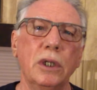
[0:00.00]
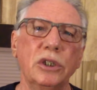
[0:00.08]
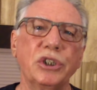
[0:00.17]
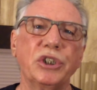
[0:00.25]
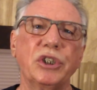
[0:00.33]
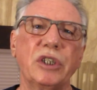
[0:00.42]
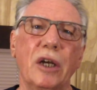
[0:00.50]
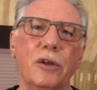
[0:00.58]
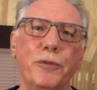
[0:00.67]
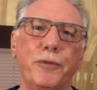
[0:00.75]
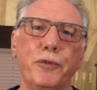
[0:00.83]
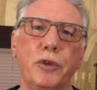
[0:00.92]

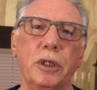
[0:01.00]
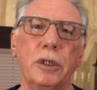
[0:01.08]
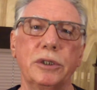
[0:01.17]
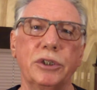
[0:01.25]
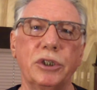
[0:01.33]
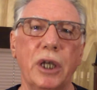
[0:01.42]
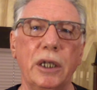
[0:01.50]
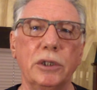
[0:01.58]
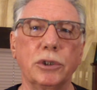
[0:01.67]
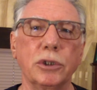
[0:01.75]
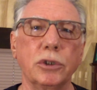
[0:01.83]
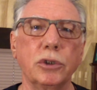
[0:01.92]

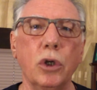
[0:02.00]
Self-realization.